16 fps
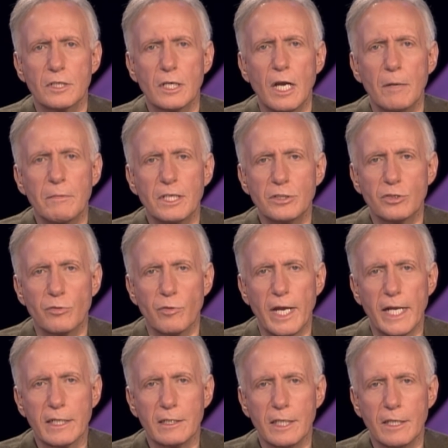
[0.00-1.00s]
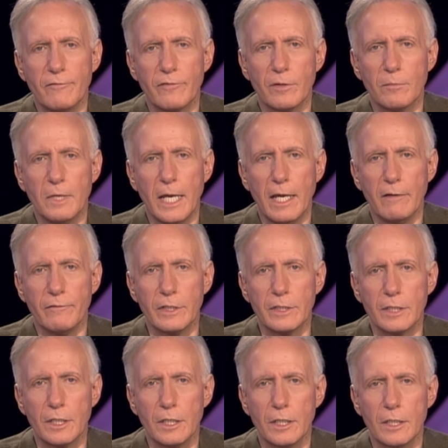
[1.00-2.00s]
coming directly from heaven?
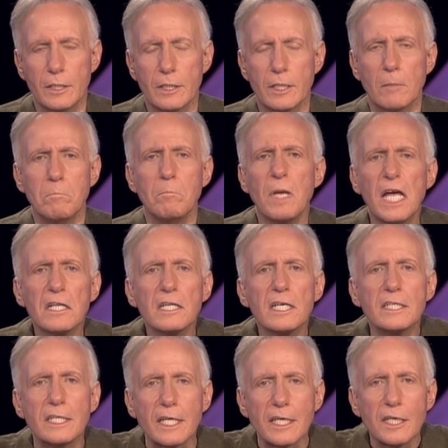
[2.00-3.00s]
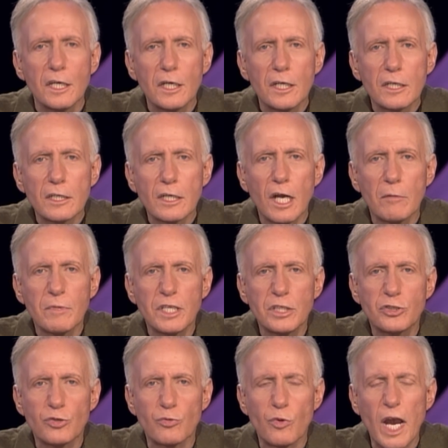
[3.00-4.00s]
The melody
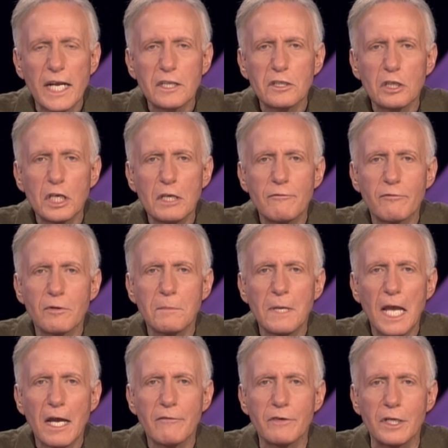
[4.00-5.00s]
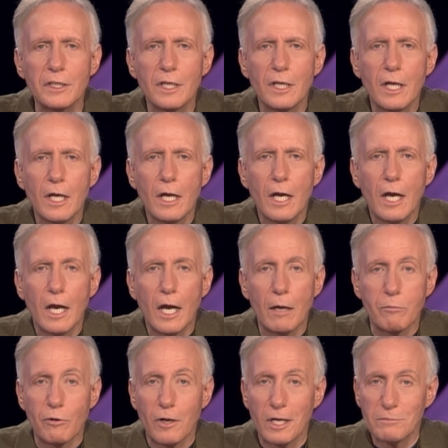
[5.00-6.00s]
coming directly from heaven.
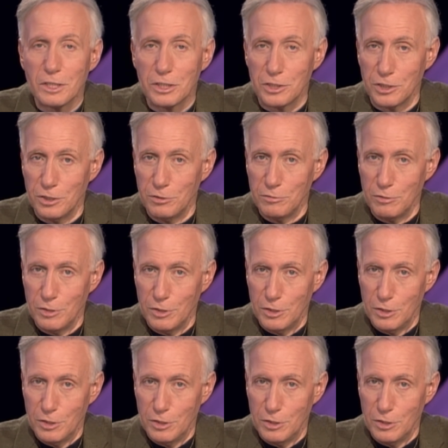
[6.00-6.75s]
I promise you,